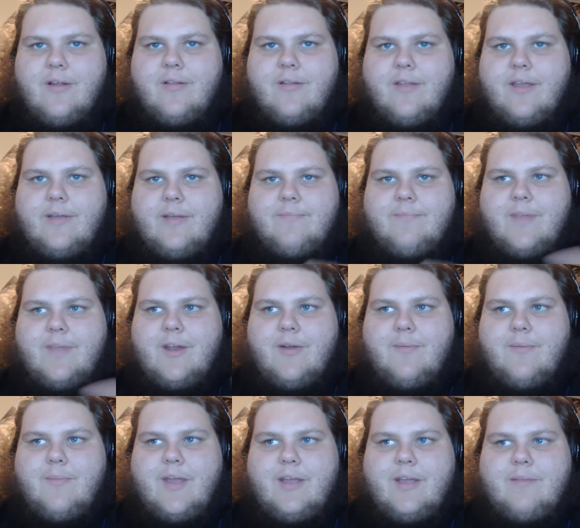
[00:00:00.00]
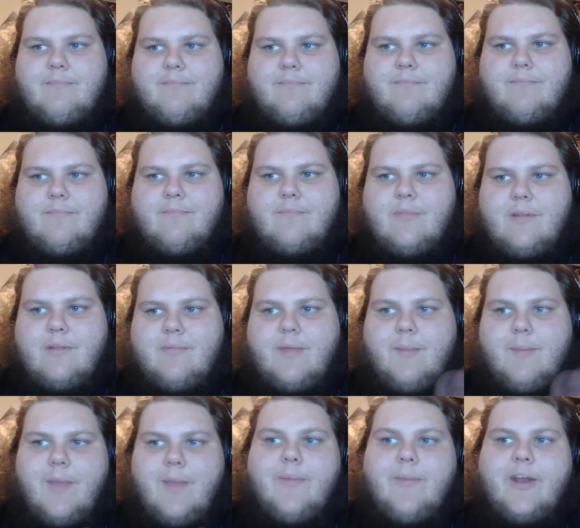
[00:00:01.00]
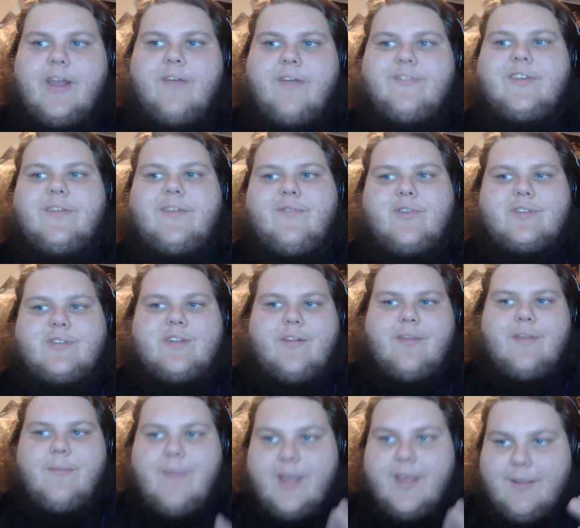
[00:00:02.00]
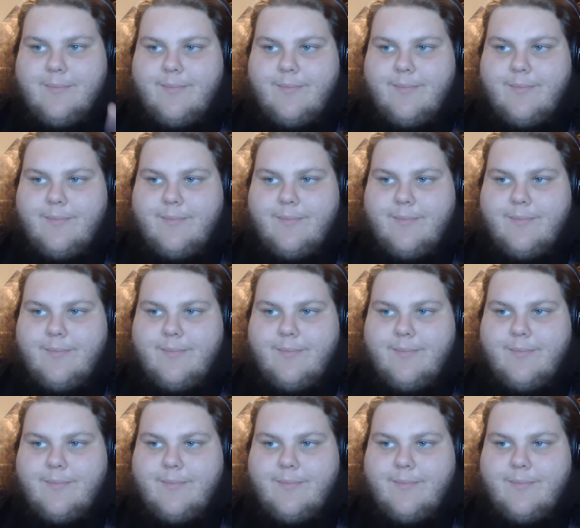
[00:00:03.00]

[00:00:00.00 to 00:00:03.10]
Like, they don't make... Well, they make money off of Teamfourstar. They make